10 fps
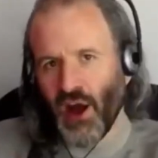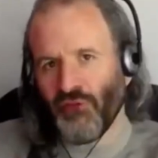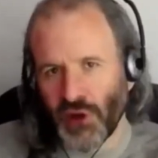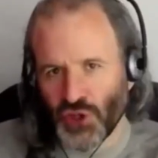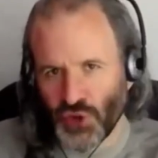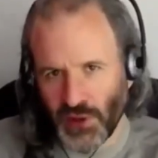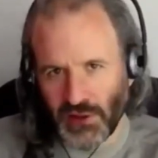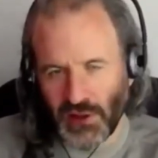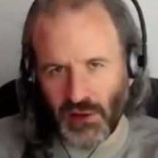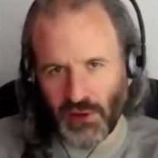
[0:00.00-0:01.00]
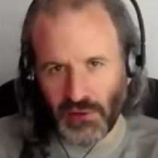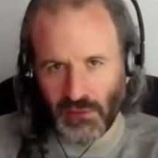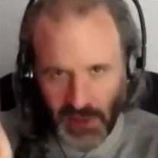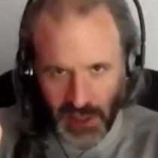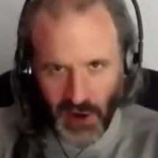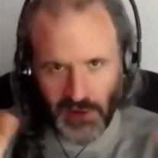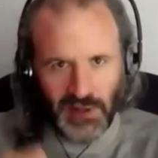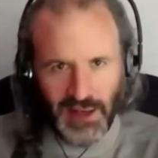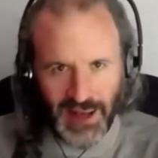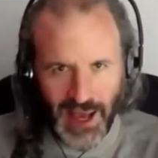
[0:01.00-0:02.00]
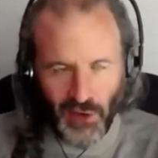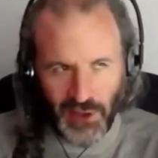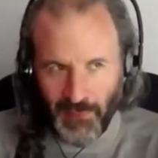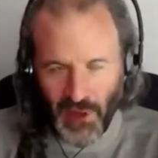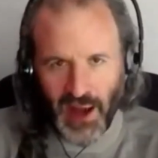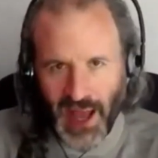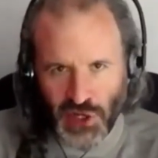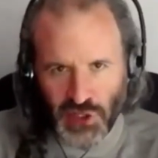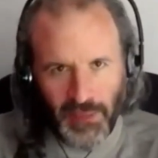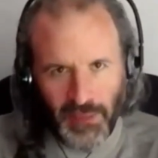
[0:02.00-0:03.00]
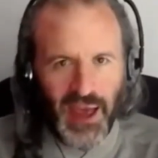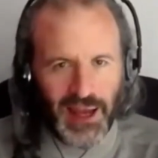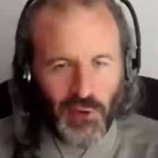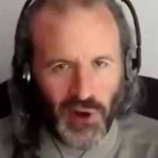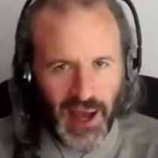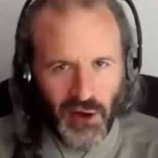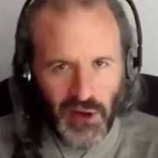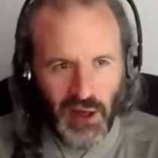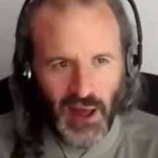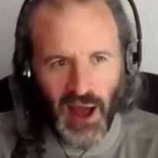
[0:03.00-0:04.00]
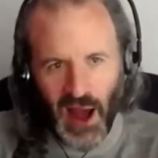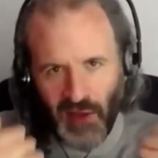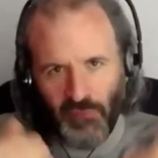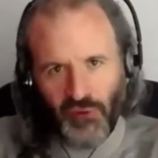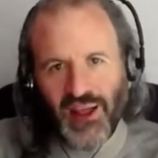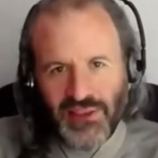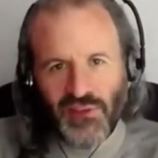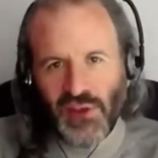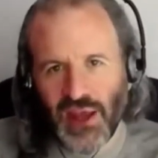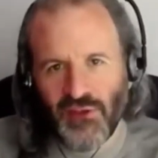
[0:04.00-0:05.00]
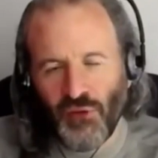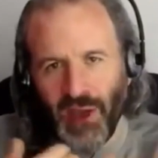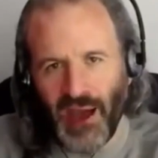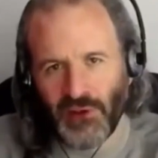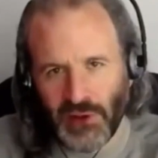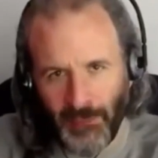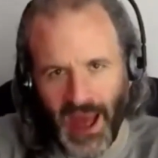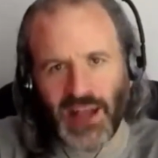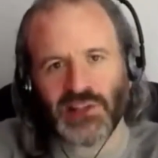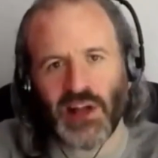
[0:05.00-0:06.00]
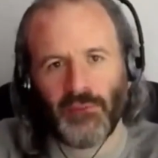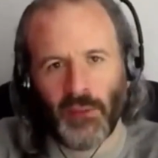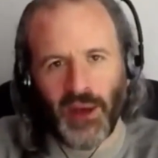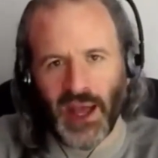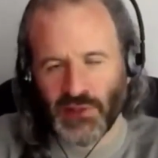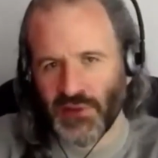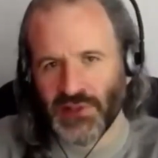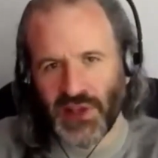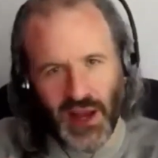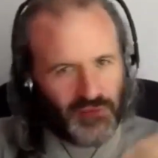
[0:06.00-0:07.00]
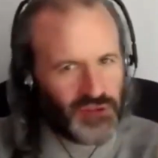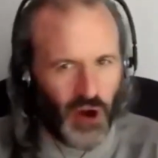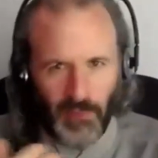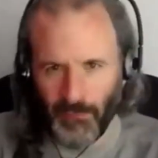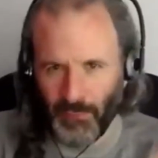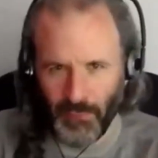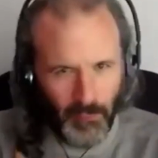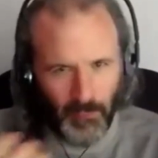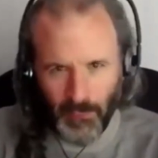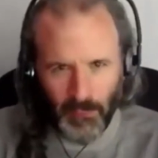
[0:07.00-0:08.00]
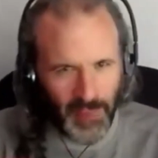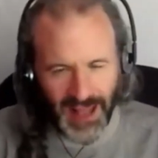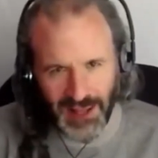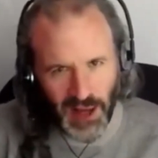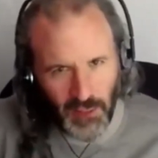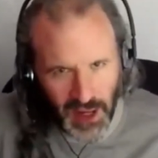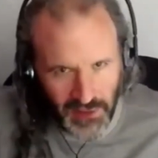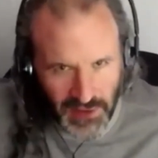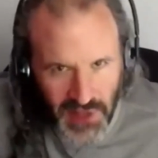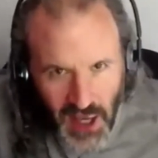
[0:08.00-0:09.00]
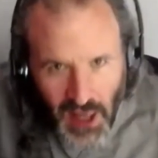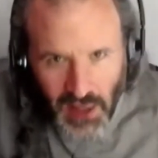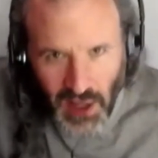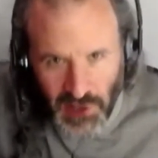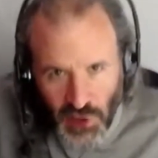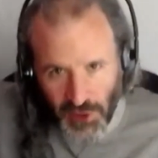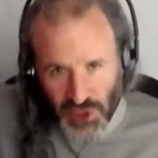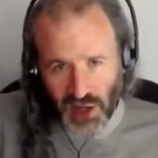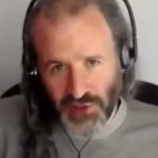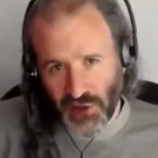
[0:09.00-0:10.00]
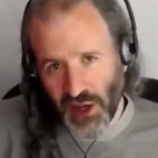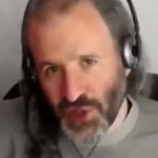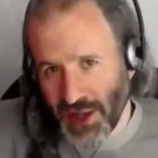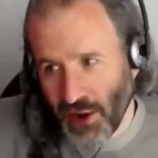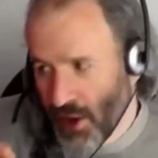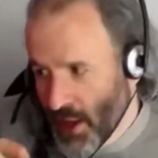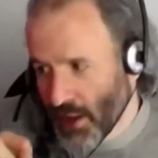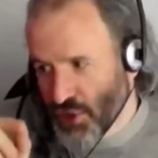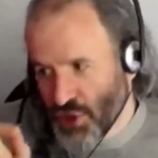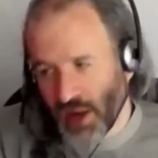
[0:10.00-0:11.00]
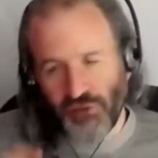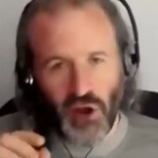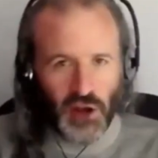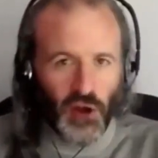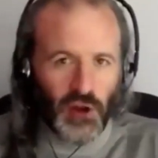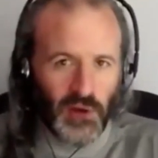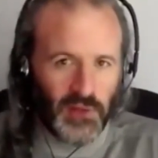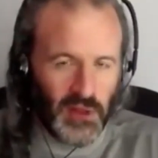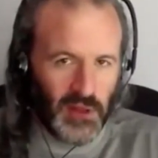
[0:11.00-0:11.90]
$1 trillion guarantee now that I'm not actually paying anyone out, I prevented the need from having to backstop the banks with this kind of TARP bailout money that's caused so much consternation. Now, Jennifer, I know you're in the